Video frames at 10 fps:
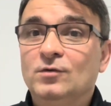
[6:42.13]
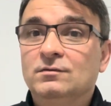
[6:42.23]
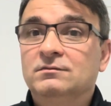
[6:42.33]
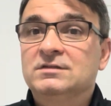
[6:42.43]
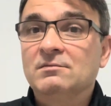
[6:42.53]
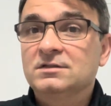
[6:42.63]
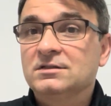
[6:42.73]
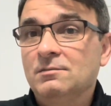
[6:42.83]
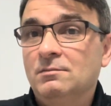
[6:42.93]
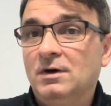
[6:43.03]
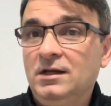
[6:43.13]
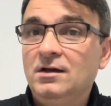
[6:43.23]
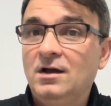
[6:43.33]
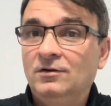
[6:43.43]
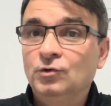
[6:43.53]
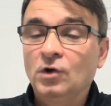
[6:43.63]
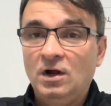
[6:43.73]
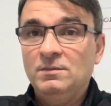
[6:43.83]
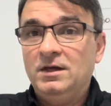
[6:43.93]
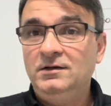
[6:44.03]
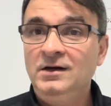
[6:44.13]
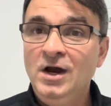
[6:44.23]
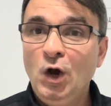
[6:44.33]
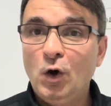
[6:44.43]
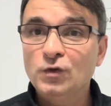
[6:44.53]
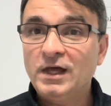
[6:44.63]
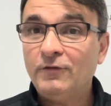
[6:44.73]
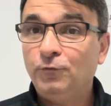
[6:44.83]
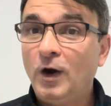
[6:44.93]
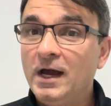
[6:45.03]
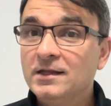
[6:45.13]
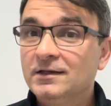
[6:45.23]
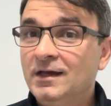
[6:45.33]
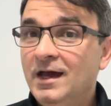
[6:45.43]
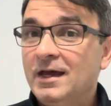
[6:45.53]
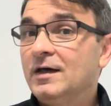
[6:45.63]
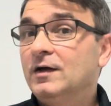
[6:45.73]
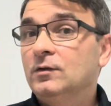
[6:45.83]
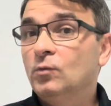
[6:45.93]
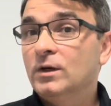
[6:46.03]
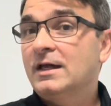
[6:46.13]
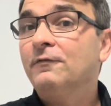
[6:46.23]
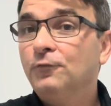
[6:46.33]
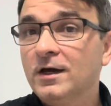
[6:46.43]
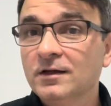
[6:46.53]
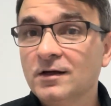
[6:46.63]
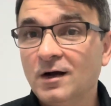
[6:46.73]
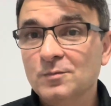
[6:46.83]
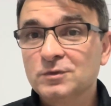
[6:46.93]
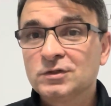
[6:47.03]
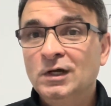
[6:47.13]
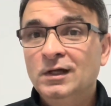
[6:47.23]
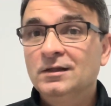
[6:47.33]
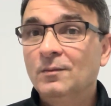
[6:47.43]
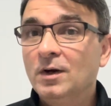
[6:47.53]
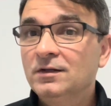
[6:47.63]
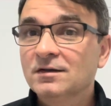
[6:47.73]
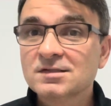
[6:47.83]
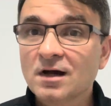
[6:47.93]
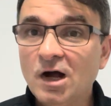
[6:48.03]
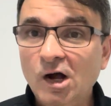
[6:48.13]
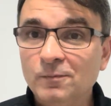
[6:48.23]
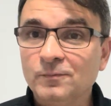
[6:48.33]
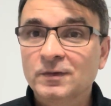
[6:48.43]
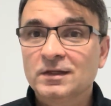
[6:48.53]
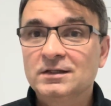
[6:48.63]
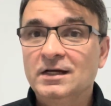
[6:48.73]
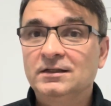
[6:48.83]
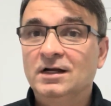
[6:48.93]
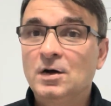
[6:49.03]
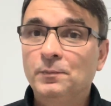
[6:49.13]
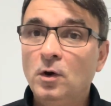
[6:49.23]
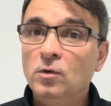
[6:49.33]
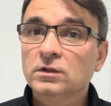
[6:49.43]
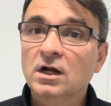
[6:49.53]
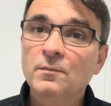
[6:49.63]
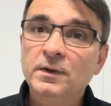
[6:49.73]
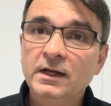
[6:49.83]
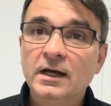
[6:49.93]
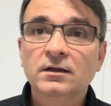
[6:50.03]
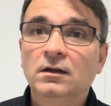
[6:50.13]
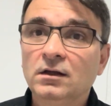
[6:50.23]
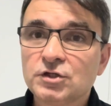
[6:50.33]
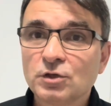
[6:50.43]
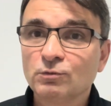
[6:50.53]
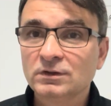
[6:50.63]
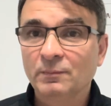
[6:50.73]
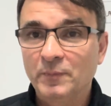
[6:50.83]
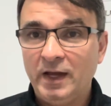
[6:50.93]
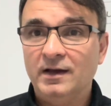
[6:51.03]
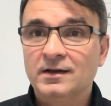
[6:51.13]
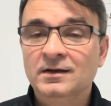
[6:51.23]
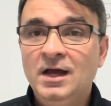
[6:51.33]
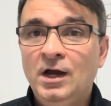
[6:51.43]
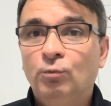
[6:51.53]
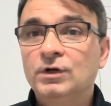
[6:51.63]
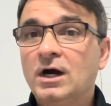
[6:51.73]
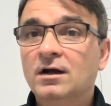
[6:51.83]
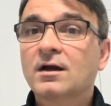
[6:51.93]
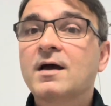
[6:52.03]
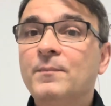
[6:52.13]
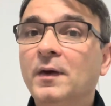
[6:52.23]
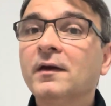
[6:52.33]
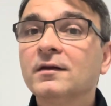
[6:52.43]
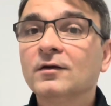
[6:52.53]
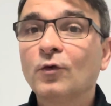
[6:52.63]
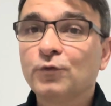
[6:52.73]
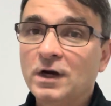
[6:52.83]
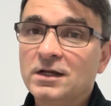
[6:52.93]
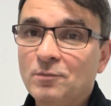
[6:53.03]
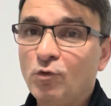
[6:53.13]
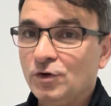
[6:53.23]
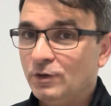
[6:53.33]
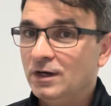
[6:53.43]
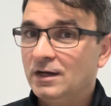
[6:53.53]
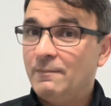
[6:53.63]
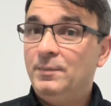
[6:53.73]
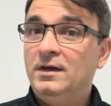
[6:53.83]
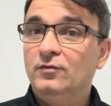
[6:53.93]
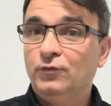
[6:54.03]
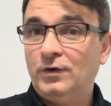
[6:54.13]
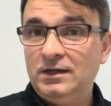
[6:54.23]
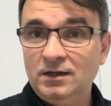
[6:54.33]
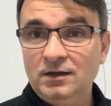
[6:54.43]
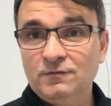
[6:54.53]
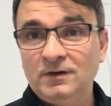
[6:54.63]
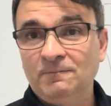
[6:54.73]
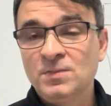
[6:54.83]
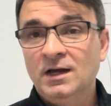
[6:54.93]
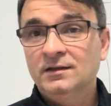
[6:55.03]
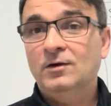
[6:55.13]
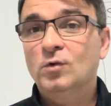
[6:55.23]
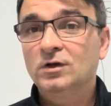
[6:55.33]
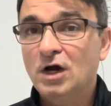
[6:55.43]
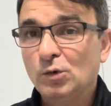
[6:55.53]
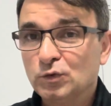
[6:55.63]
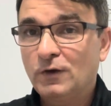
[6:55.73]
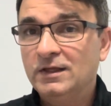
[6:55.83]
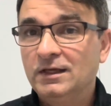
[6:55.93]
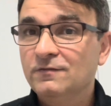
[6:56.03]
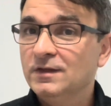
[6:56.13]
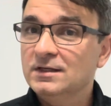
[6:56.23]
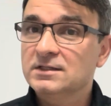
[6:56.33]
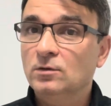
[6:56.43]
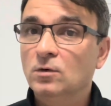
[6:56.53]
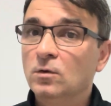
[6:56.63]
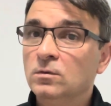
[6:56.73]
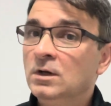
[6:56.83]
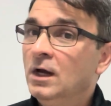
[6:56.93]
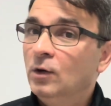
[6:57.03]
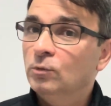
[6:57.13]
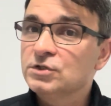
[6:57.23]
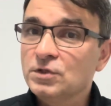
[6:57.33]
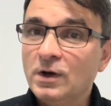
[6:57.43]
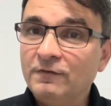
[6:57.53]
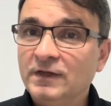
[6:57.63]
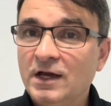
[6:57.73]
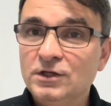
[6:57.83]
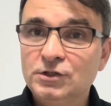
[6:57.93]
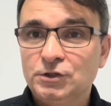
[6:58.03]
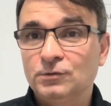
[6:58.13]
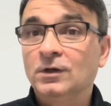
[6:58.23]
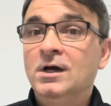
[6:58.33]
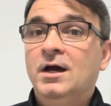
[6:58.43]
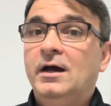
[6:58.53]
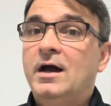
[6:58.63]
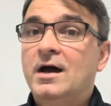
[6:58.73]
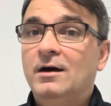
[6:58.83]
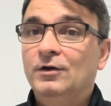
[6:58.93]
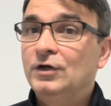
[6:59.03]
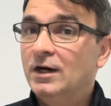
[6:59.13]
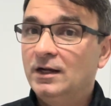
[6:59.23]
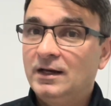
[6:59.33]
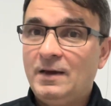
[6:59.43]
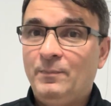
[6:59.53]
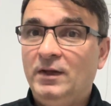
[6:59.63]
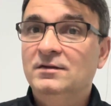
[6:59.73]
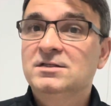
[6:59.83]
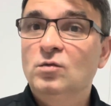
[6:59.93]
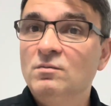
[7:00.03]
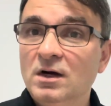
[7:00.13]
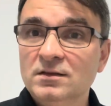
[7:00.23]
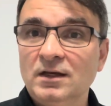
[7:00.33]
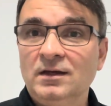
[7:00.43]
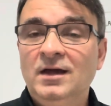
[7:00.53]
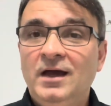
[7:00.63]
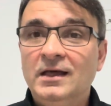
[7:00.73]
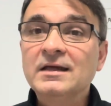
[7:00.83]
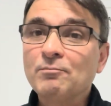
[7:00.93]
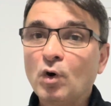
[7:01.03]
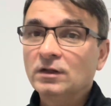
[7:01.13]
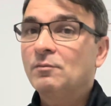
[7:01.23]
some money to come in on that Friday, and then when that Friday comes, the money doesn't come. It's like the company had an issue with the bank. We're not gonna get paid on Friday morning. We're gonna get paid on Friday evening. And then when it comes Friday evening, they say, "Oh, we still have that issue. You're not gonna get paid until Monday." And then Monday